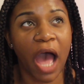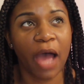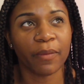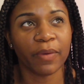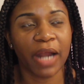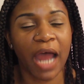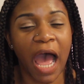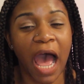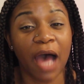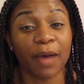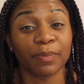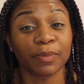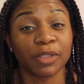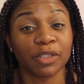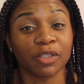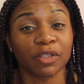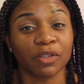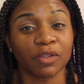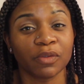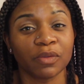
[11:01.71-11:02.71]
I would
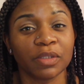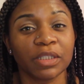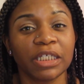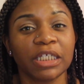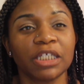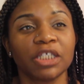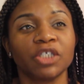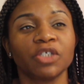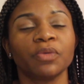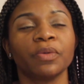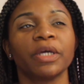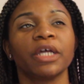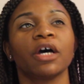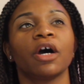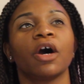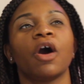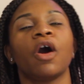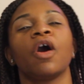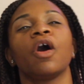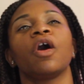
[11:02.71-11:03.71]
absolutely do it
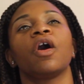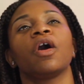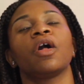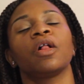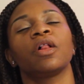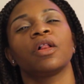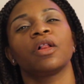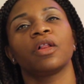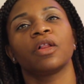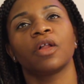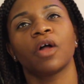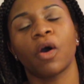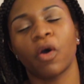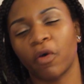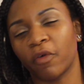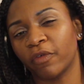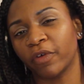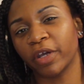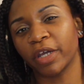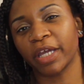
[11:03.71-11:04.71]
all
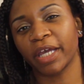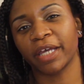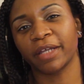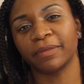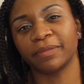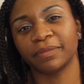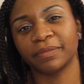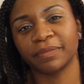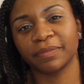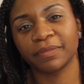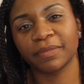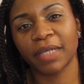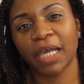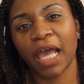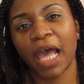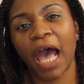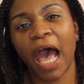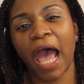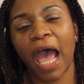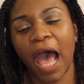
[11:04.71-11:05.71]
over again.
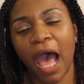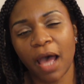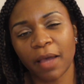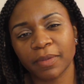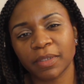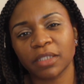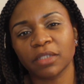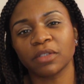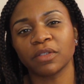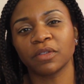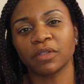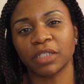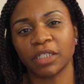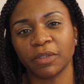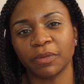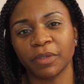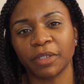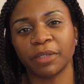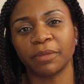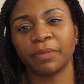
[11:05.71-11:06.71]
I absolutely
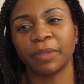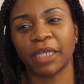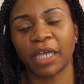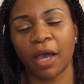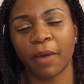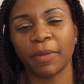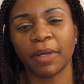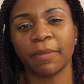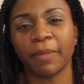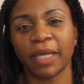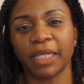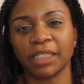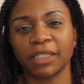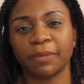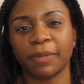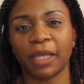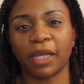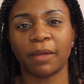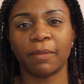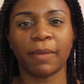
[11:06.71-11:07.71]
would become an
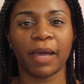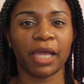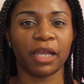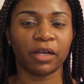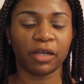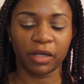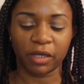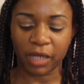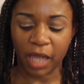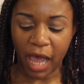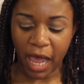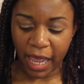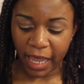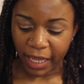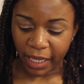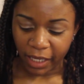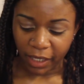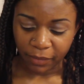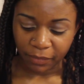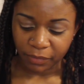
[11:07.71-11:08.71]
emancipated minor.
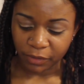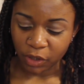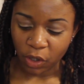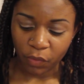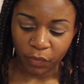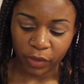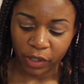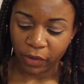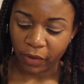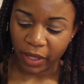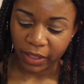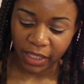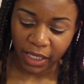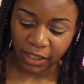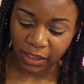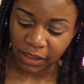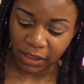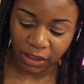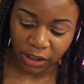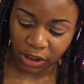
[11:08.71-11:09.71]
I don't regret that
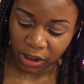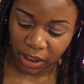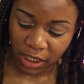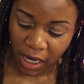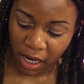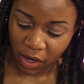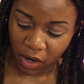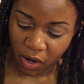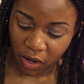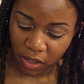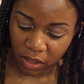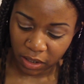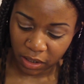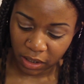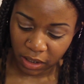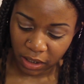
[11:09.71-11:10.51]
decision at all.